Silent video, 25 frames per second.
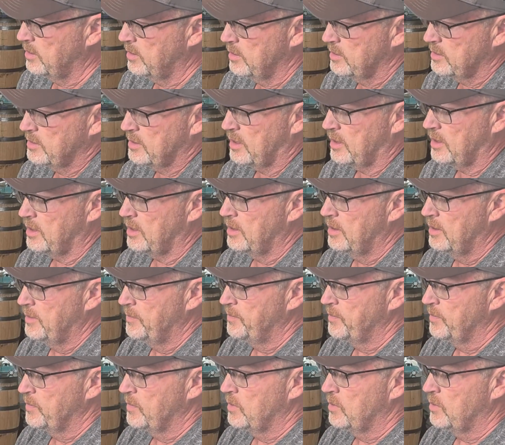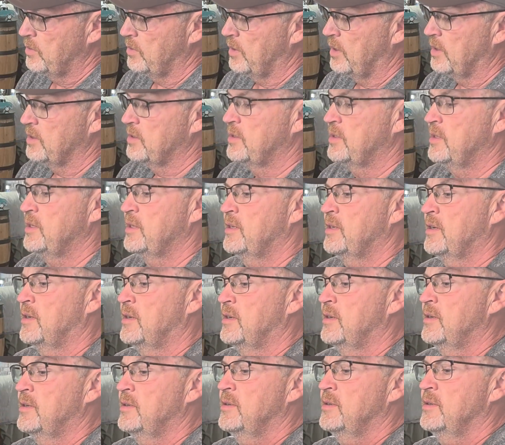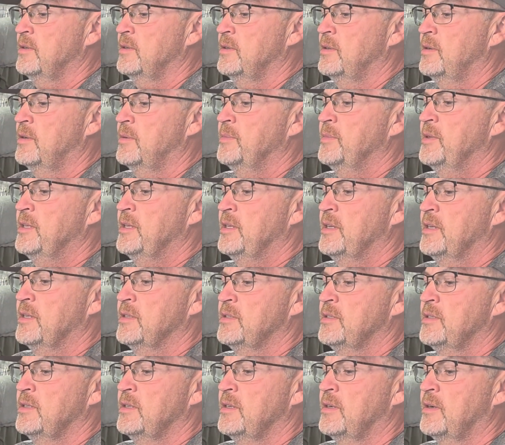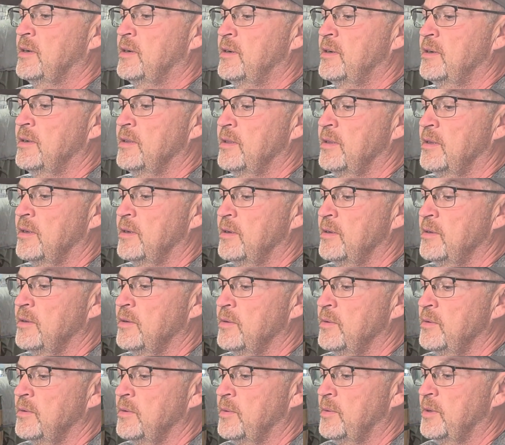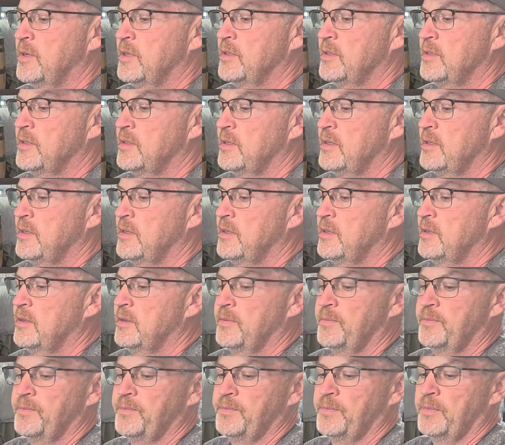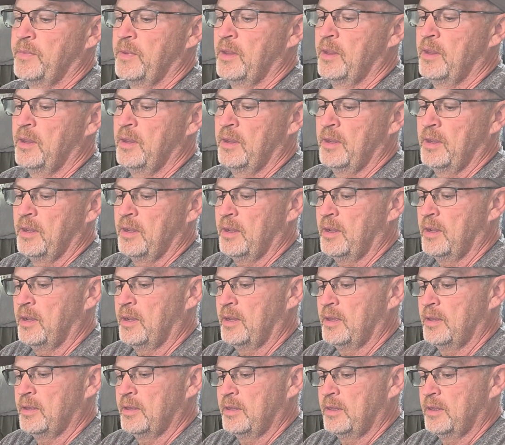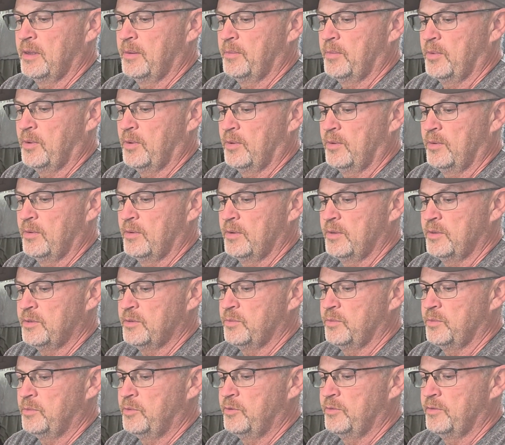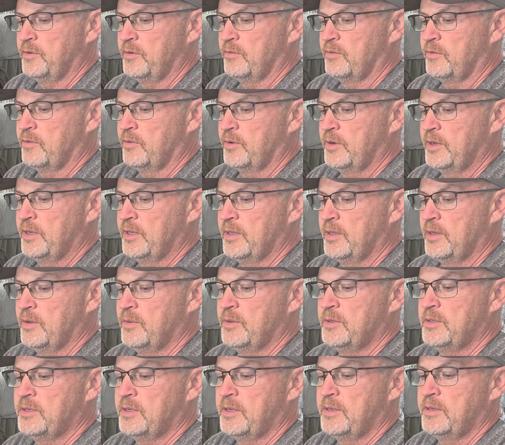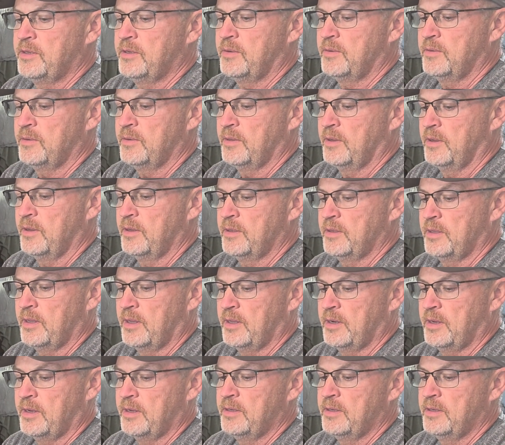It's got your SD card, your little mini SD card in there, your USB. The gimbal is moving freely, which I don't like that